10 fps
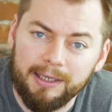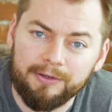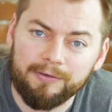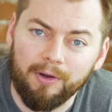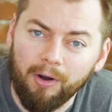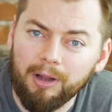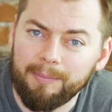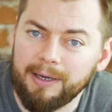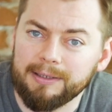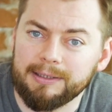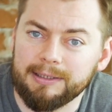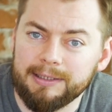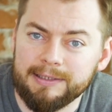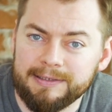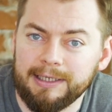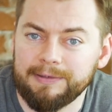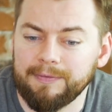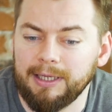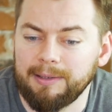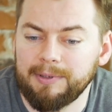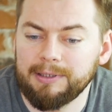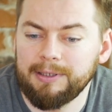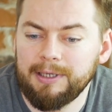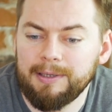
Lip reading: it's all about incentive alignment.